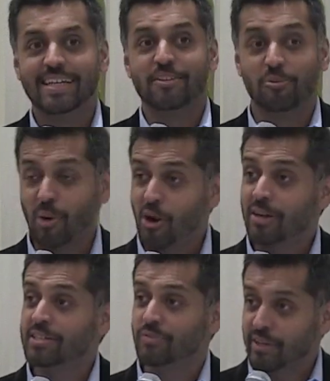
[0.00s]
The bar
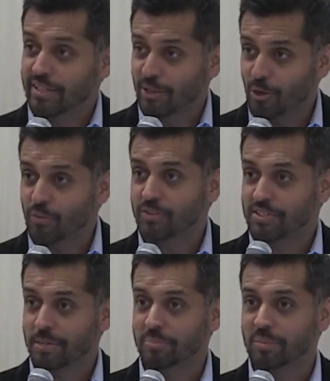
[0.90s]
is very low for
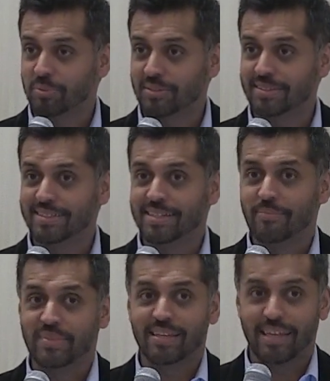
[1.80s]
some people
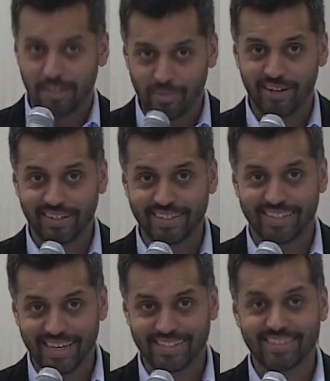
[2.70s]
in America.
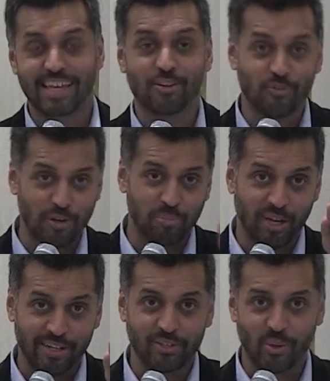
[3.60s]
Yes, thank you for
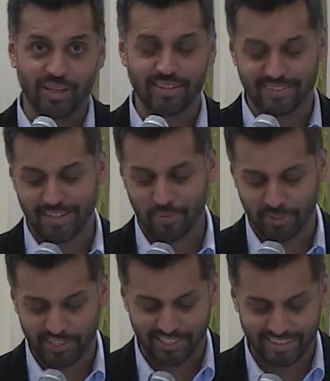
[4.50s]
applauding toilets. I
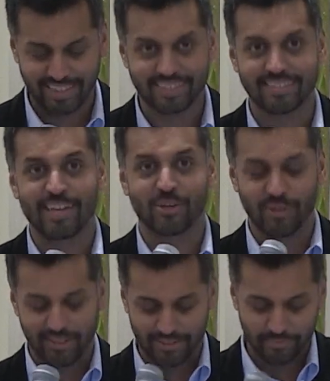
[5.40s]
appreciate that. Thank you,
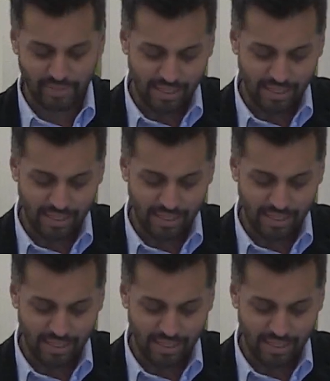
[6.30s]
uncle.